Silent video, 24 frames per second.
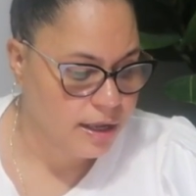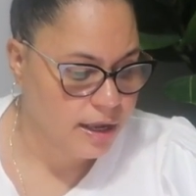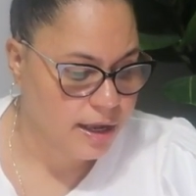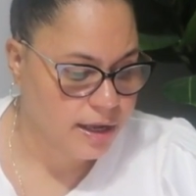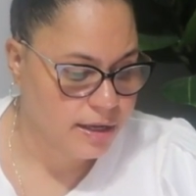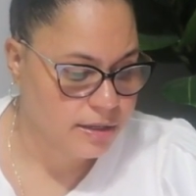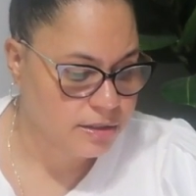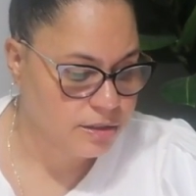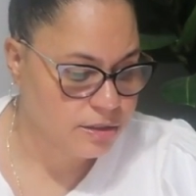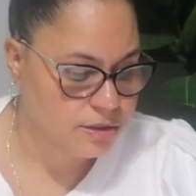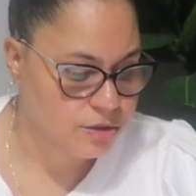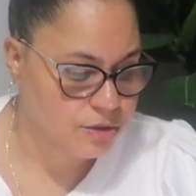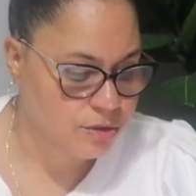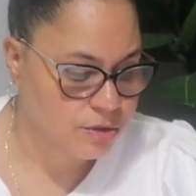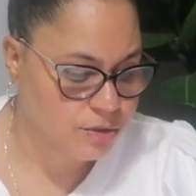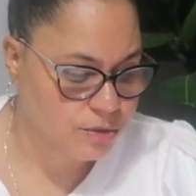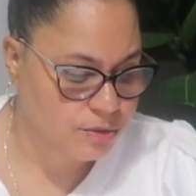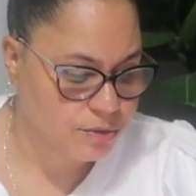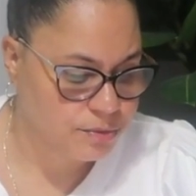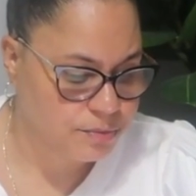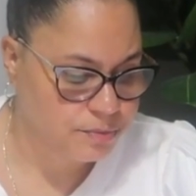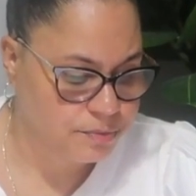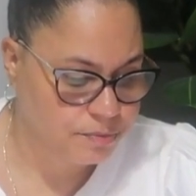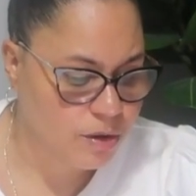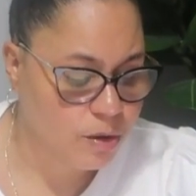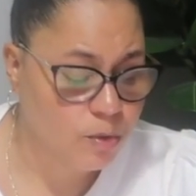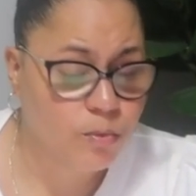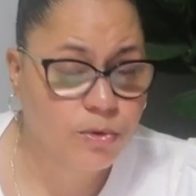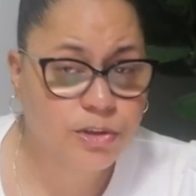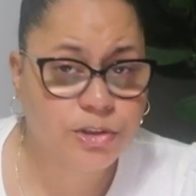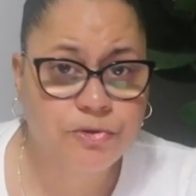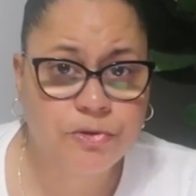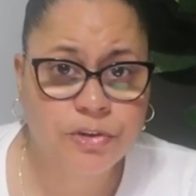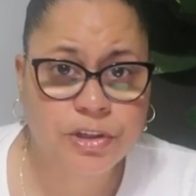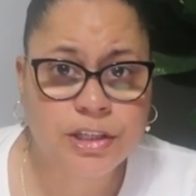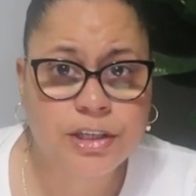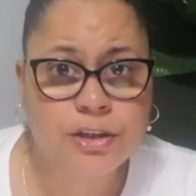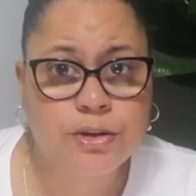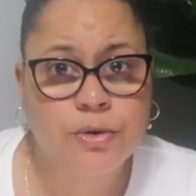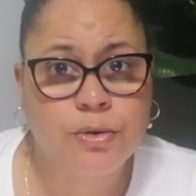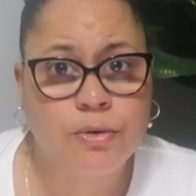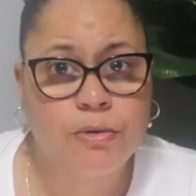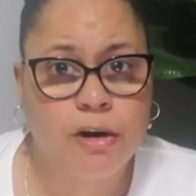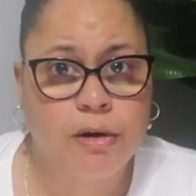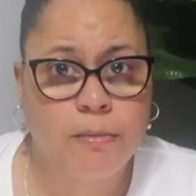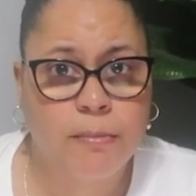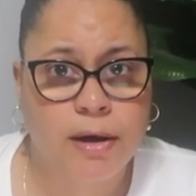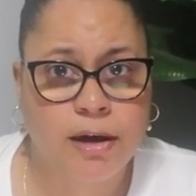And so what's really
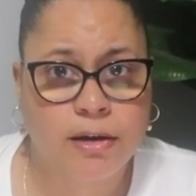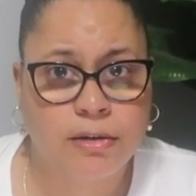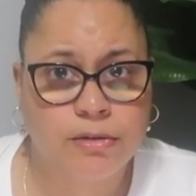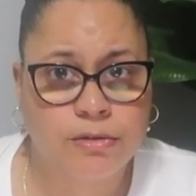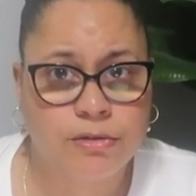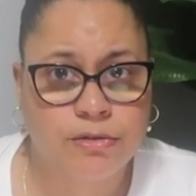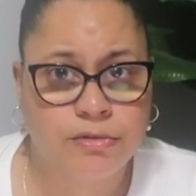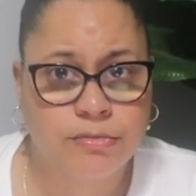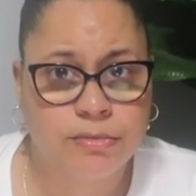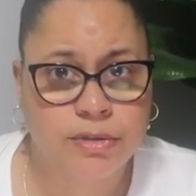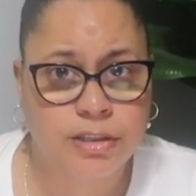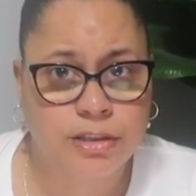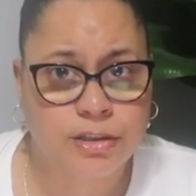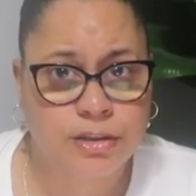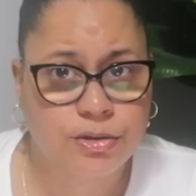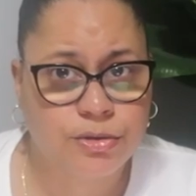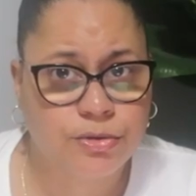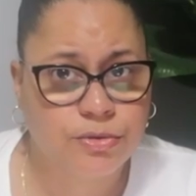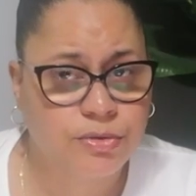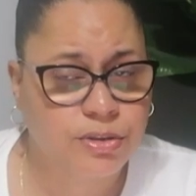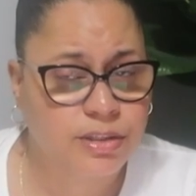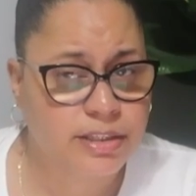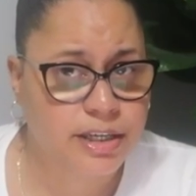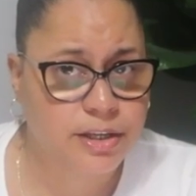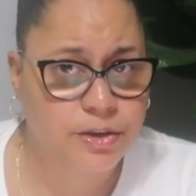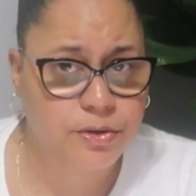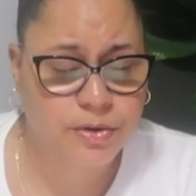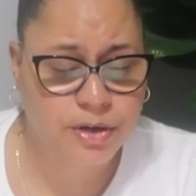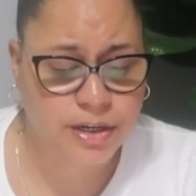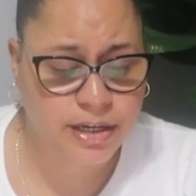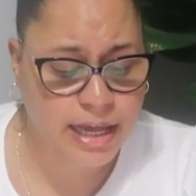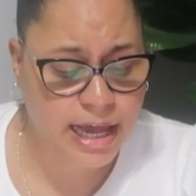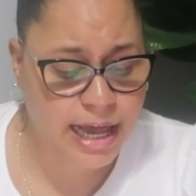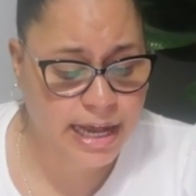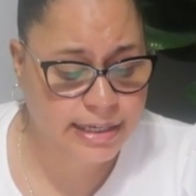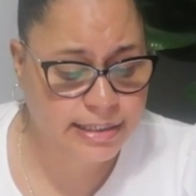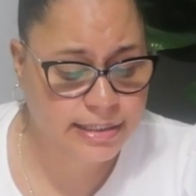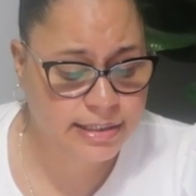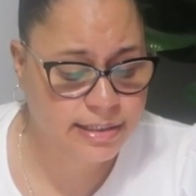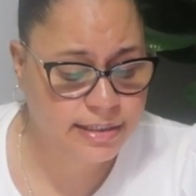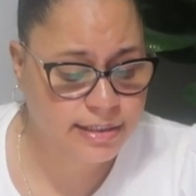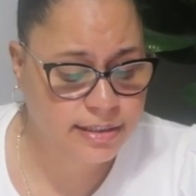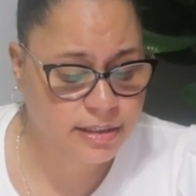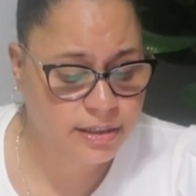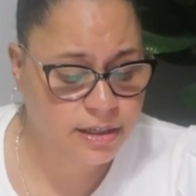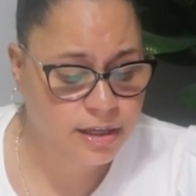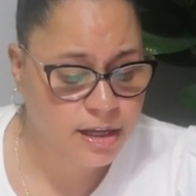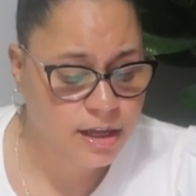cool about Loom too is that you can
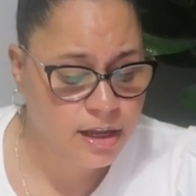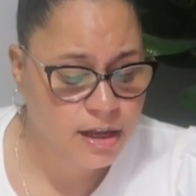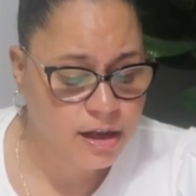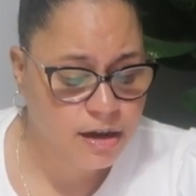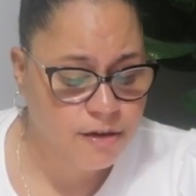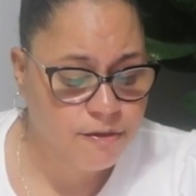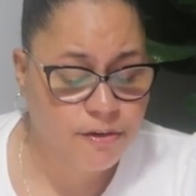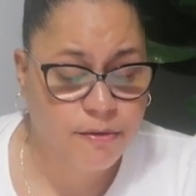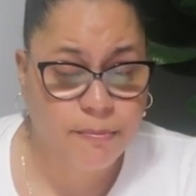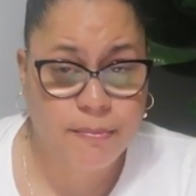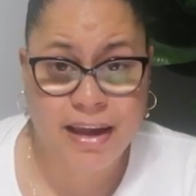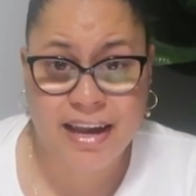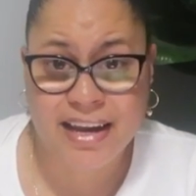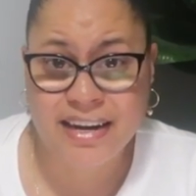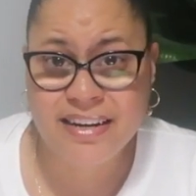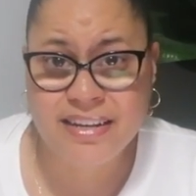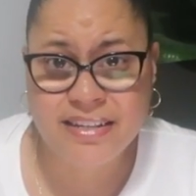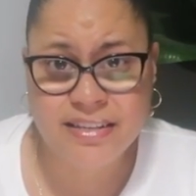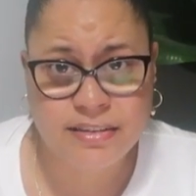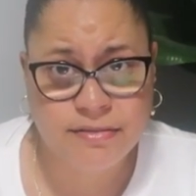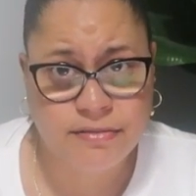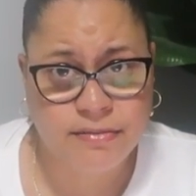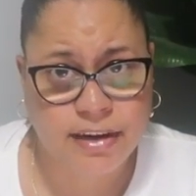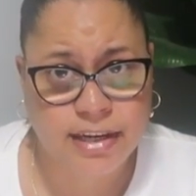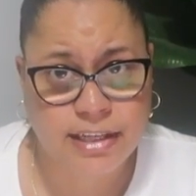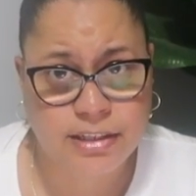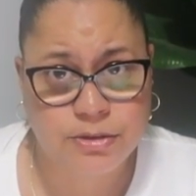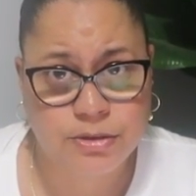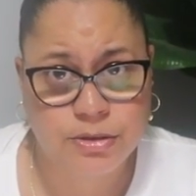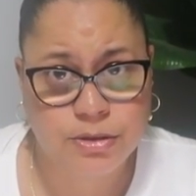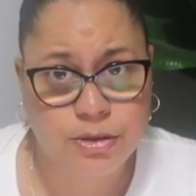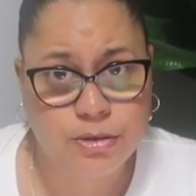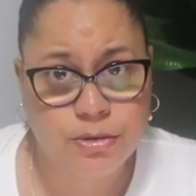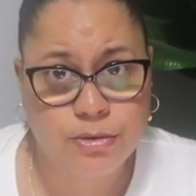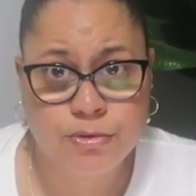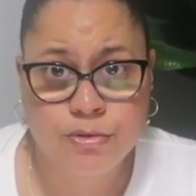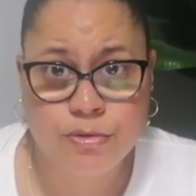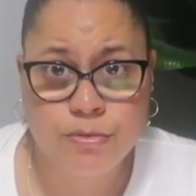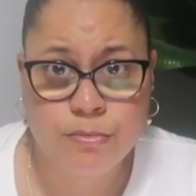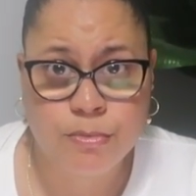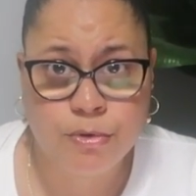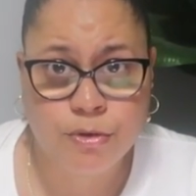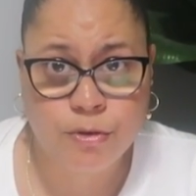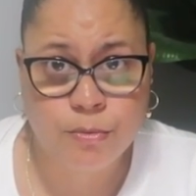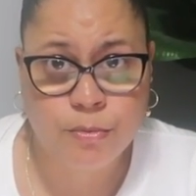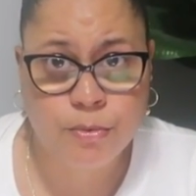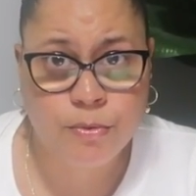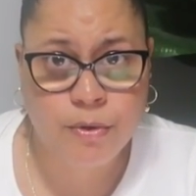access it from any device with the Loom
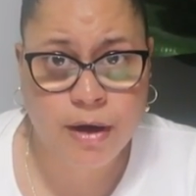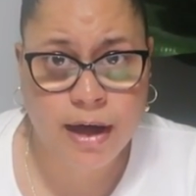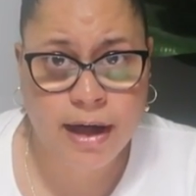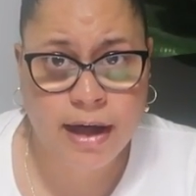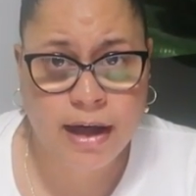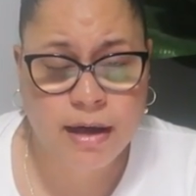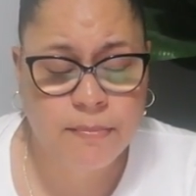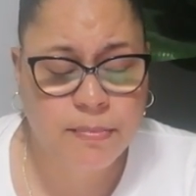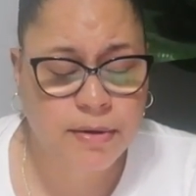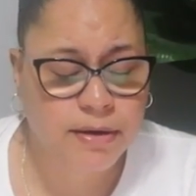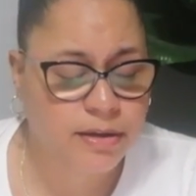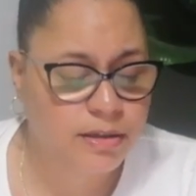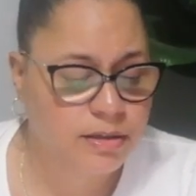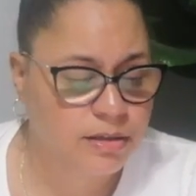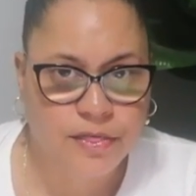mobile app.